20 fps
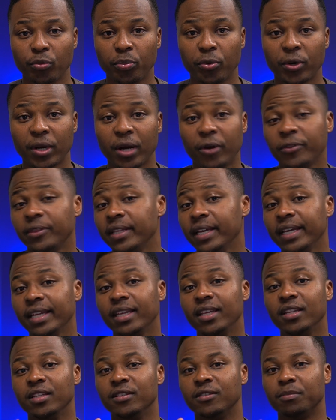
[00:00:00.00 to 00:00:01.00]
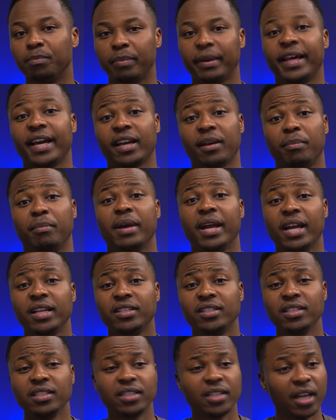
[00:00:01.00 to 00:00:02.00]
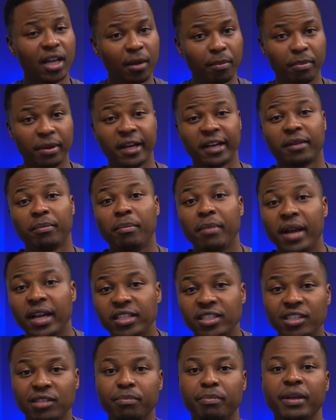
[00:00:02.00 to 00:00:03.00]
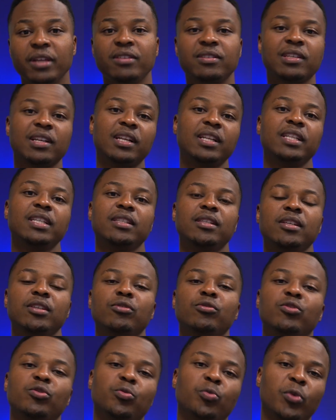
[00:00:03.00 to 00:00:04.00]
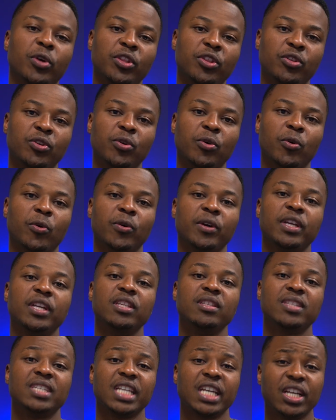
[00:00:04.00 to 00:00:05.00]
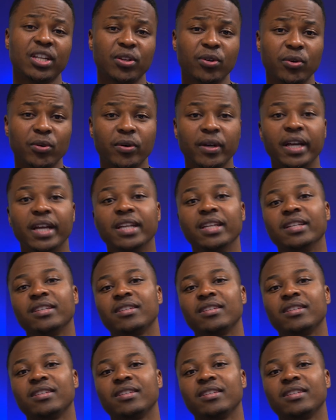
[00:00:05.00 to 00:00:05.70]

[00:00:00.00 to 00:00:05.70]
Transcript: put out there is Blackmagic. Blackmagic basically deals with your internal and